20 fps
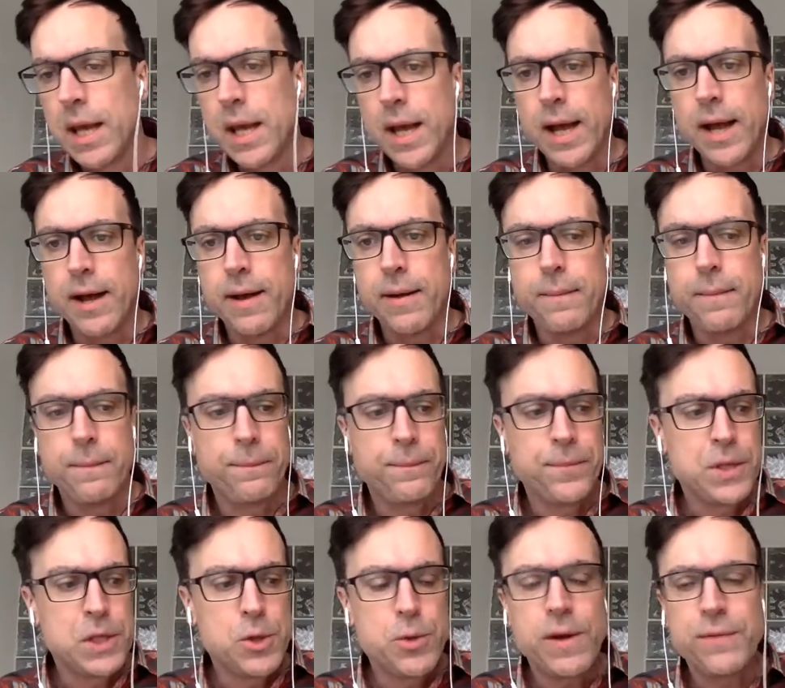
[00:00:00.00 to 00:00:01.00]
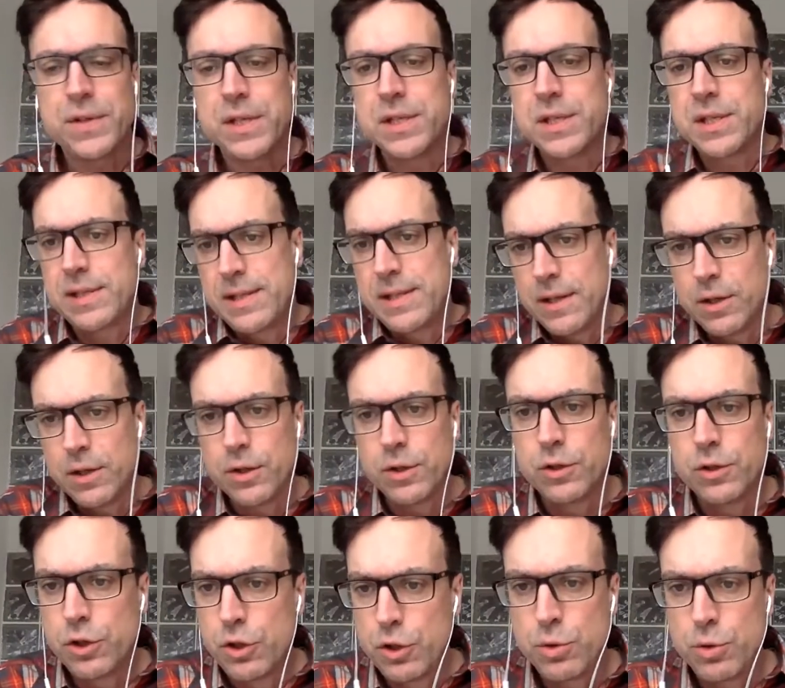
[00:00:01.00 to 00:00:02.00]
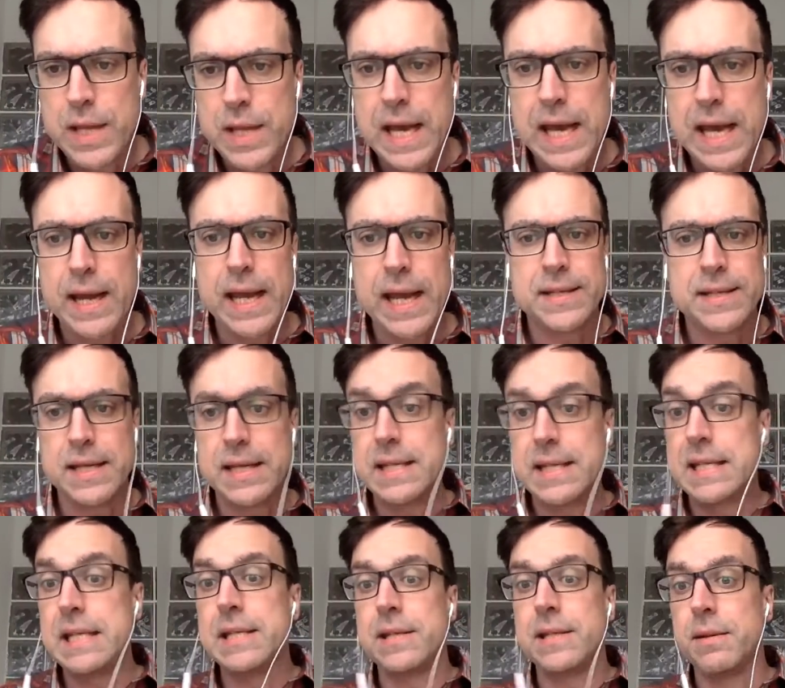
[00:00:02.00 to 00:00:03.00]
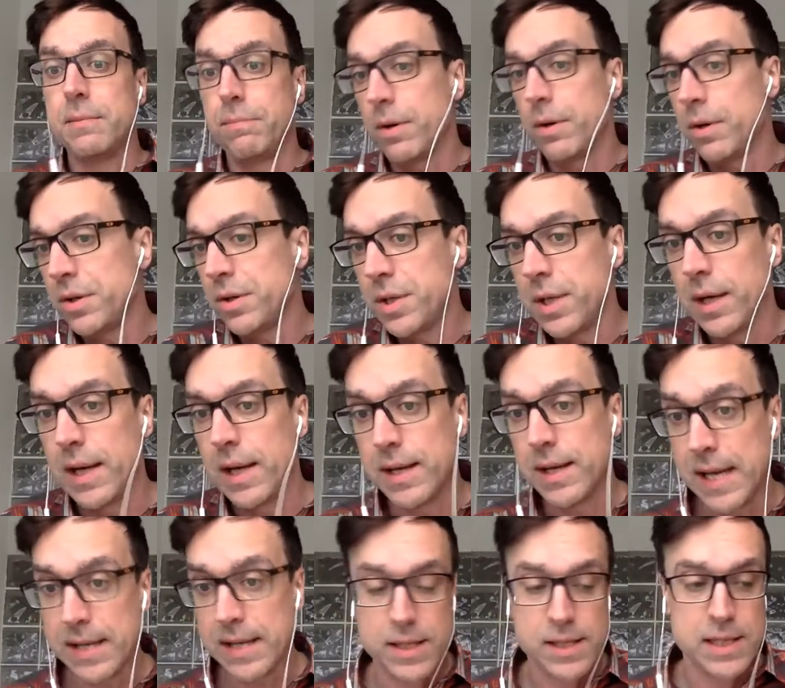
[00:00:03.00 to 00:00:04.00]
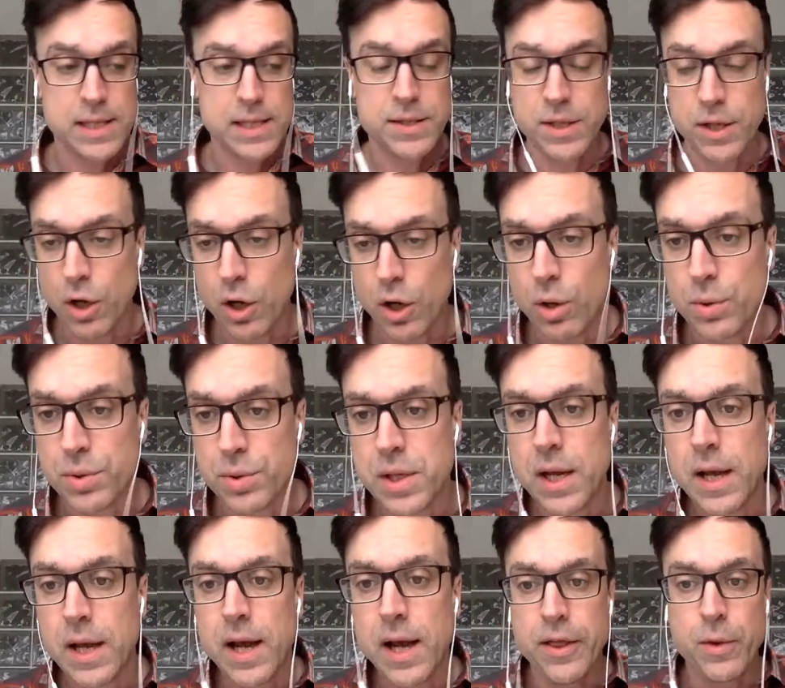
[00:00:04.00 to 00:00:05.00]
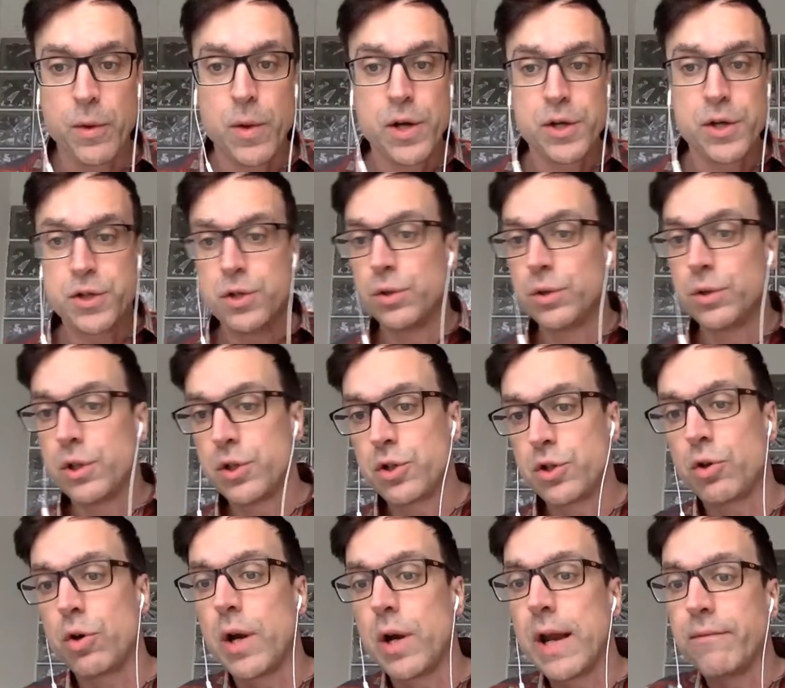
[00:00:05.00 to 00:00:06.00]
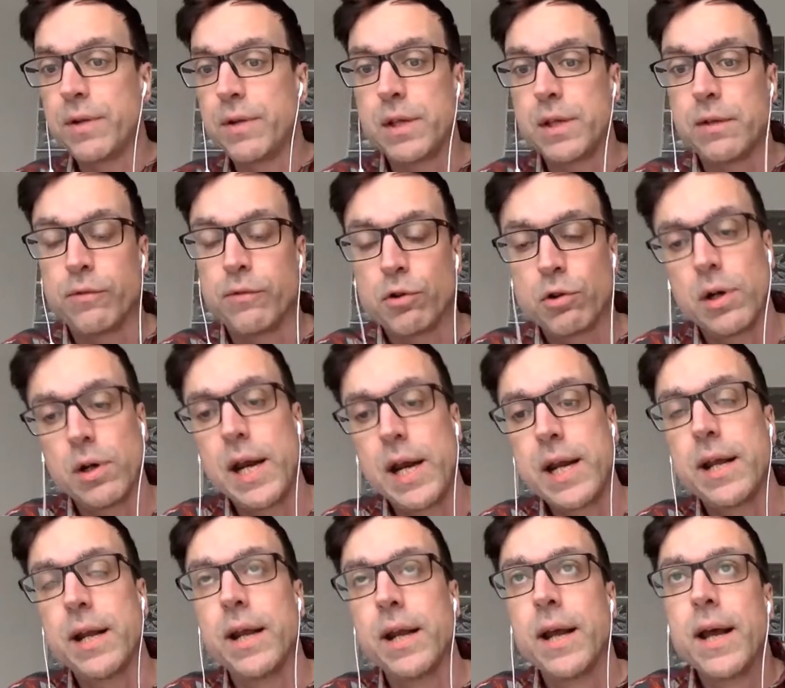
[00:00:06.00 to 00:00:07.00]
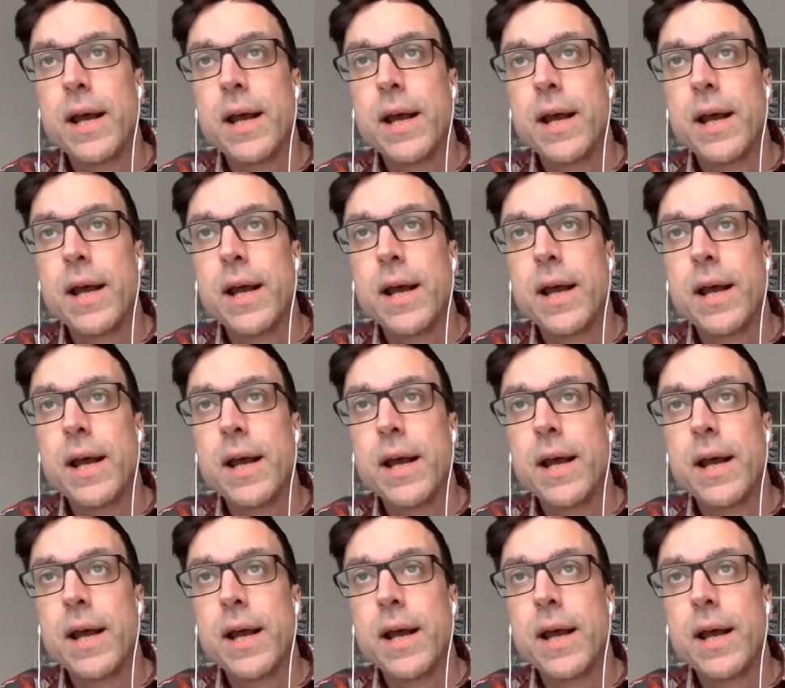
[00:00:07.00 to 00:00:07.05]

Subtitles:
You have to still do that as a decent person and as a decent host. Otherwise, you'll destroy everything you've created.